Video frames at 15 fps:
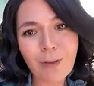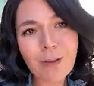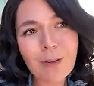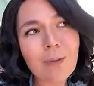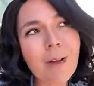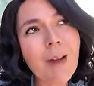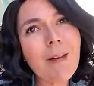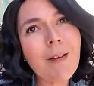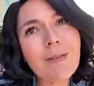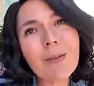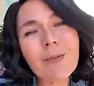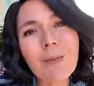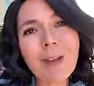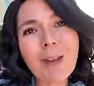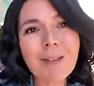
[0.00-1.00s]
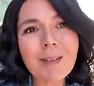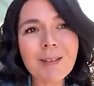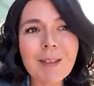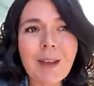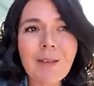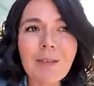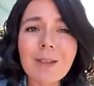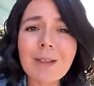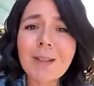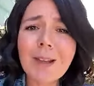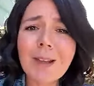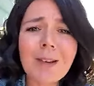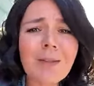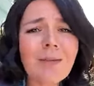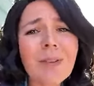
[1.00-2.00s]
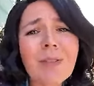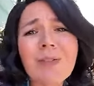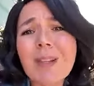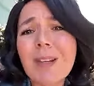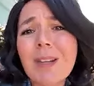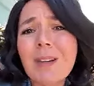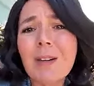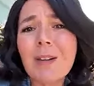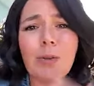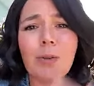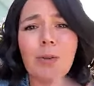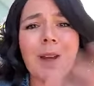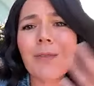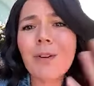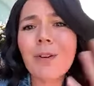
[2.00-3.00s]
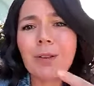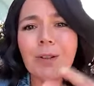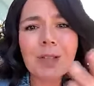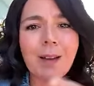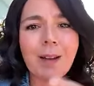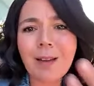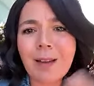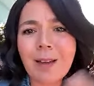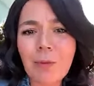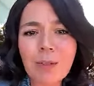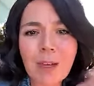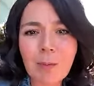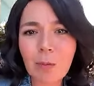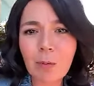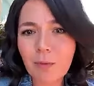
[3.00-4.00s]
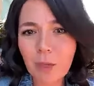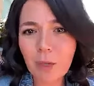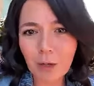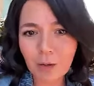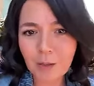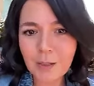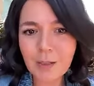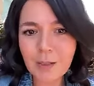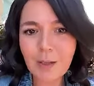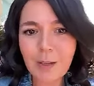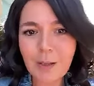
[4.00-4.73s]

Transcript: You don't have to wait the 7, 10, 15, or whatever they're telling you type of years.